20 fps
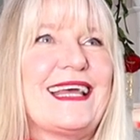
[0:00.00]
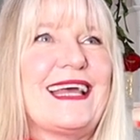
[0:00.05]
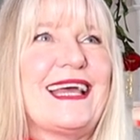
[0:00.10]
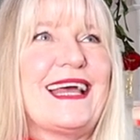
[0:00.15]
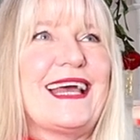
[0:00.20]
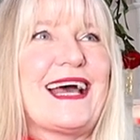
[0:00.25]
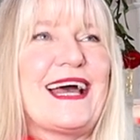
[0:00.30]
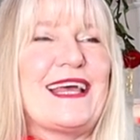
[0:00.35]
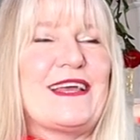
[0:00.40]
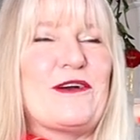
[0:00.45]

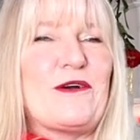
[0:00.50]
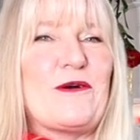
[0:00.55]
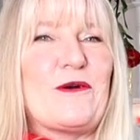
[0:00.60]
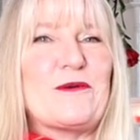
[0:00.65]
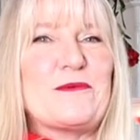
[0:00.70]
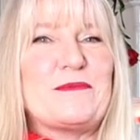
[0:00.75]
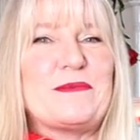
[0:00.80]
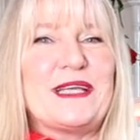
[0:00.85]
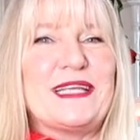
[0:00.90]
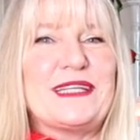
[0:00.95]
uh, I
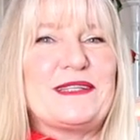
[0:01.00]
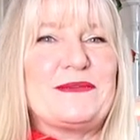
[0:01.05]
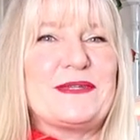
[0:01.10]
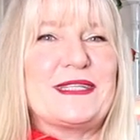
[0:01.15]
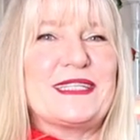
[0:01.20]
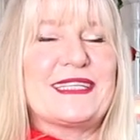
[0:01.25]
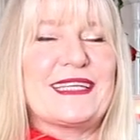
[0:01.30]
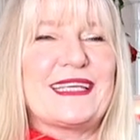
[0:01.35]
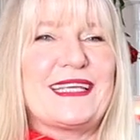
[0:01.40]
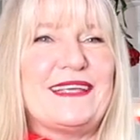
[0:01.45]
hope it
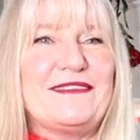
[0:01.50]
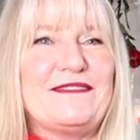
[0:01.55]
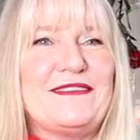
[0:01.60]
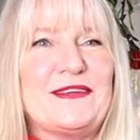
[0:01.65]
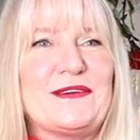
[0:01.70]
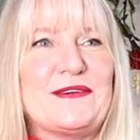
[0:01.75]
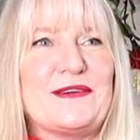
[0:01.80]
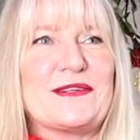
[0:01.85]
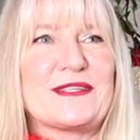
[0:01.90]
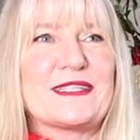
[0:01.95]
will give
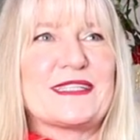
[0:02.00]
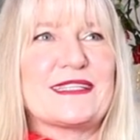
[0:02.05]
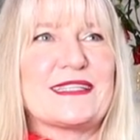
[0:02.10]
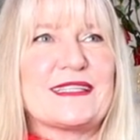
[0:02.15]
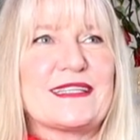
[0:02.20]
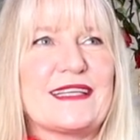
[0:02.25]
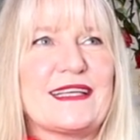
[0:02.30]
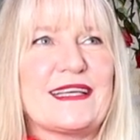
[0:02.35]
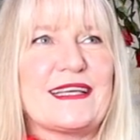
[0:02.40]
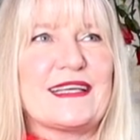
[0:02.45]
you
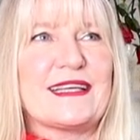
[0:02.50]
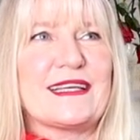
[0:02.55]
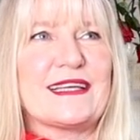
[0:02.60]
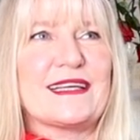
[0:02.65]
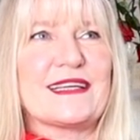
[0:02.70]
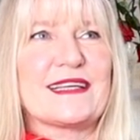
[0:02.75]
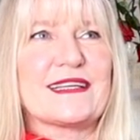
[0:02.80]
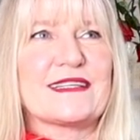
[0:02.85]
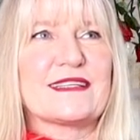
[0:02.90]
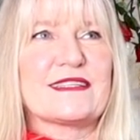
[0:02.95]

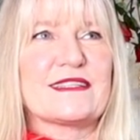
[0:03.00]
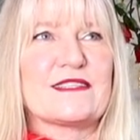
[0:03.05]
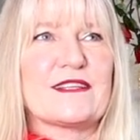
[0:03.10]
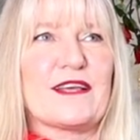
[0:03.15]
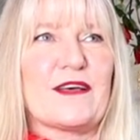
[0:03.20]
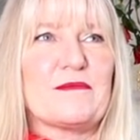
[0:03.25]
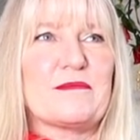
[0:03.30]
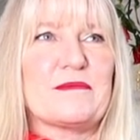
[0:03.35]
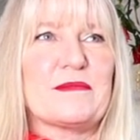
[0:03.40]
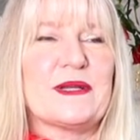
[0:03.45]
uh,
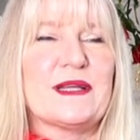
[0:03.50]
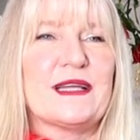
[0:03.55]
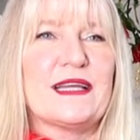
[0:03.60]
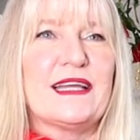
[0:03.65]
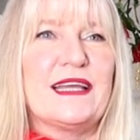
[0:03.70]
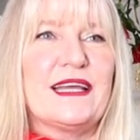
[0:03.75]
some